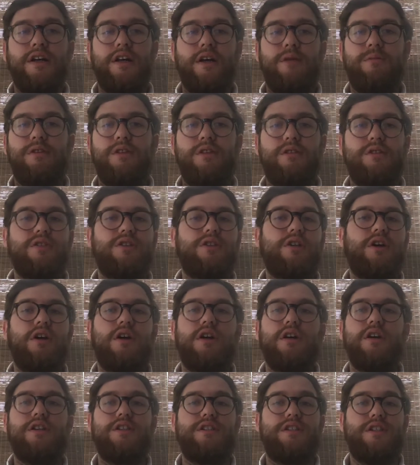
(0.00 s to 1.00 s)
I mean, there's
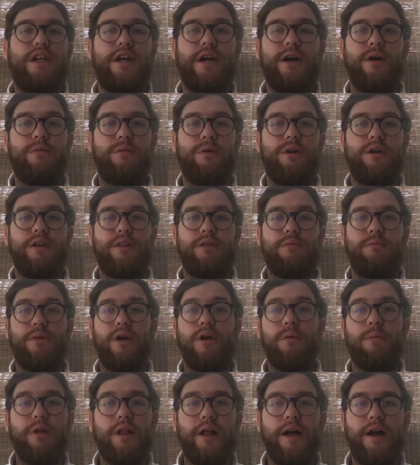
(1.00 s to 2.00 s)
cars now with
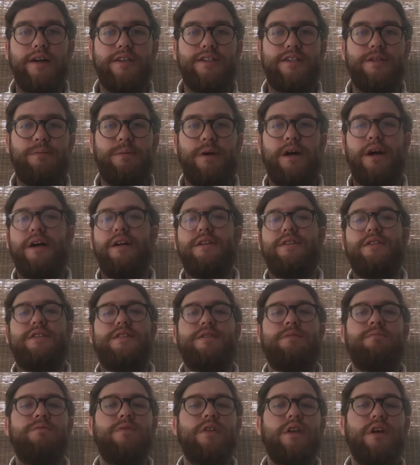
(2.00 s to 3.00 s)
mobile
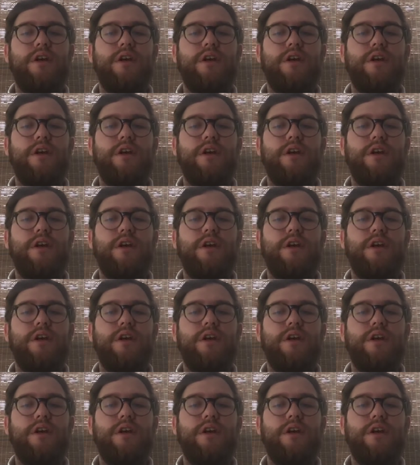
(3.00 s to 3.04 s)
hotspots.